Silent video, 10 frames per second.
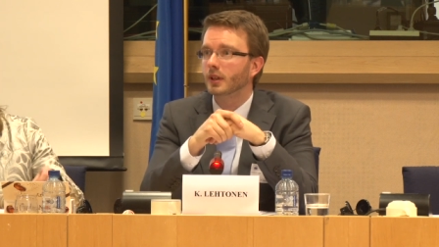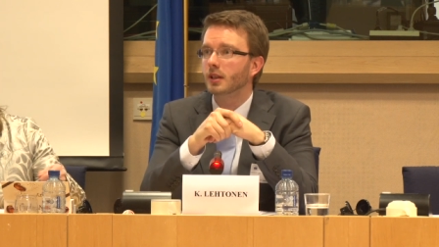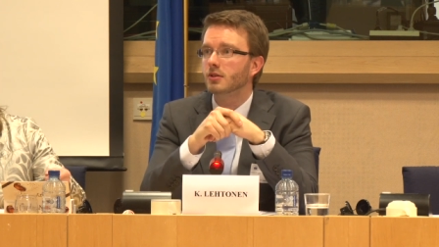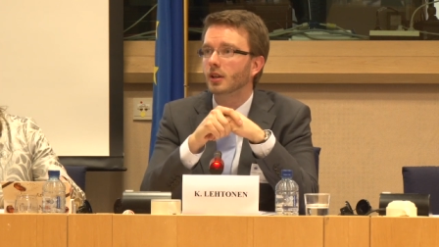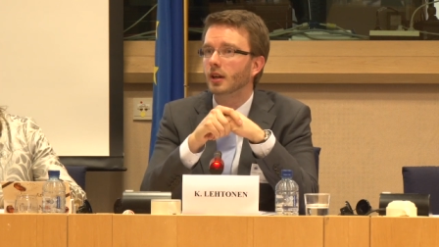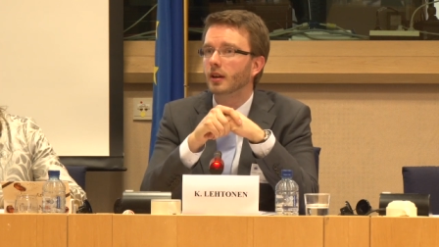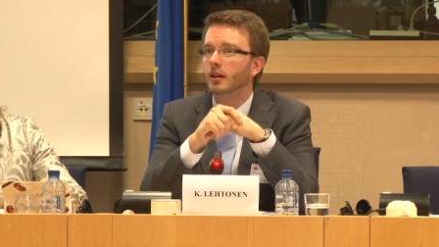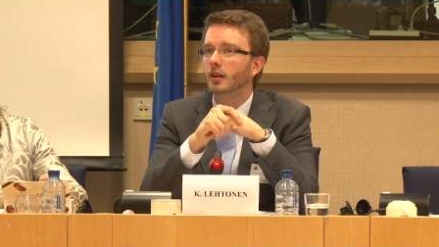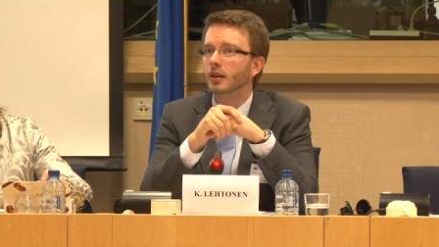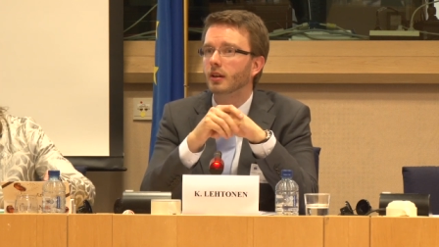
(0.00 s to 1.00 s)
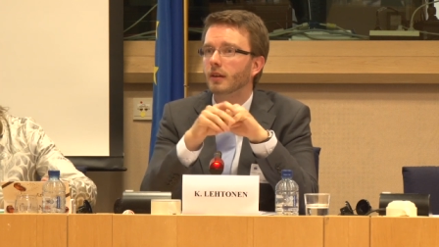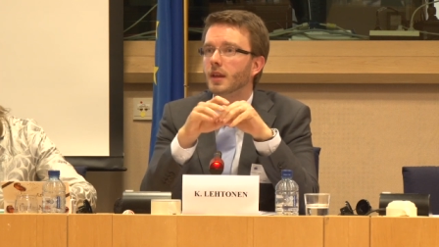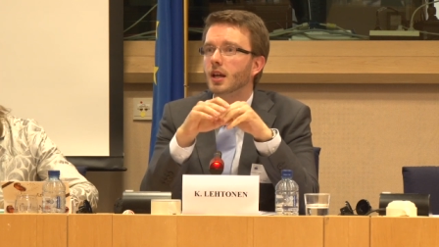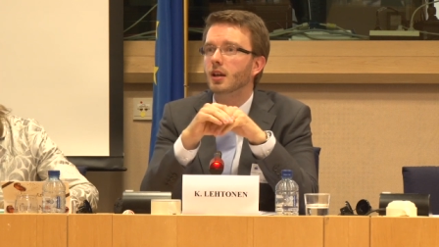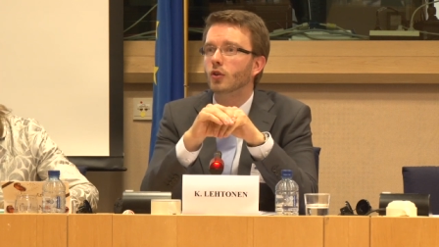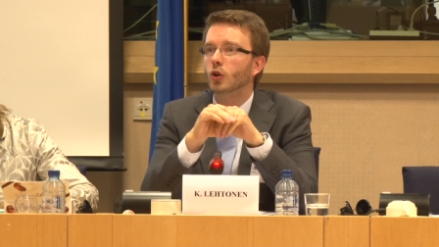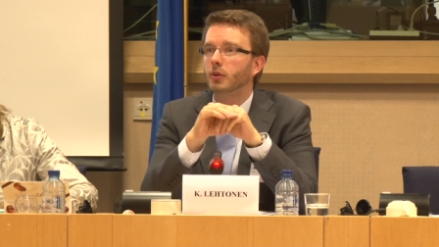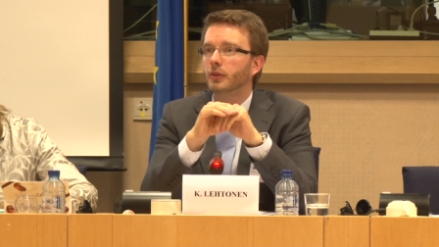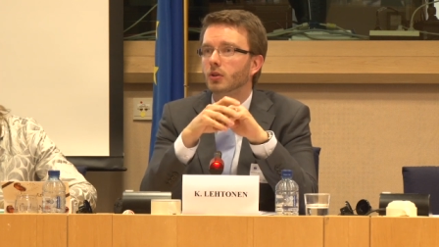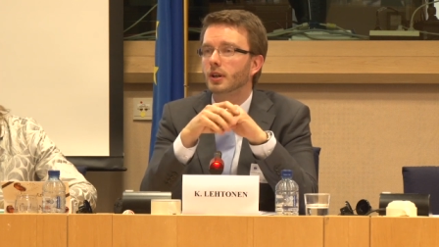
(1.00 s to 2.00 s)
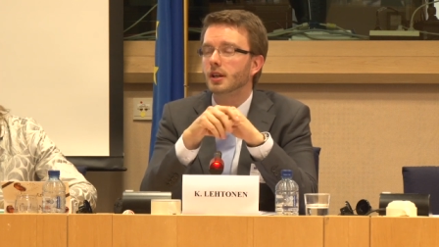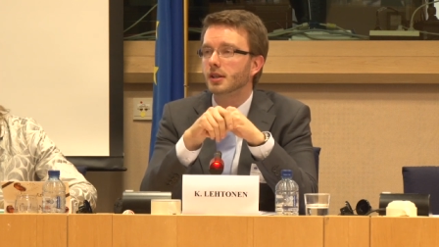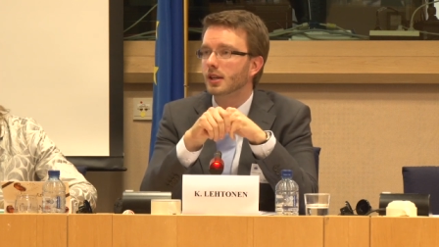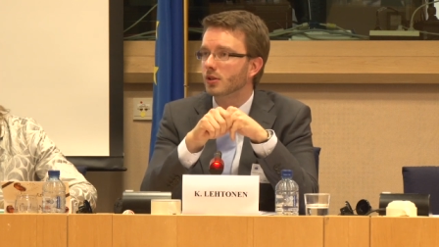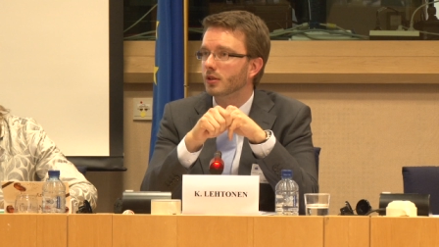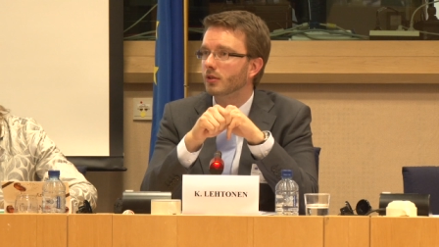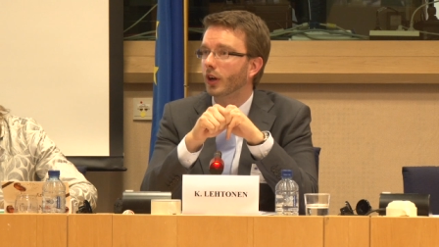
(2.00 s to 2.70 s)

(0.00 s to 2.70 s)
It's a non-profit organization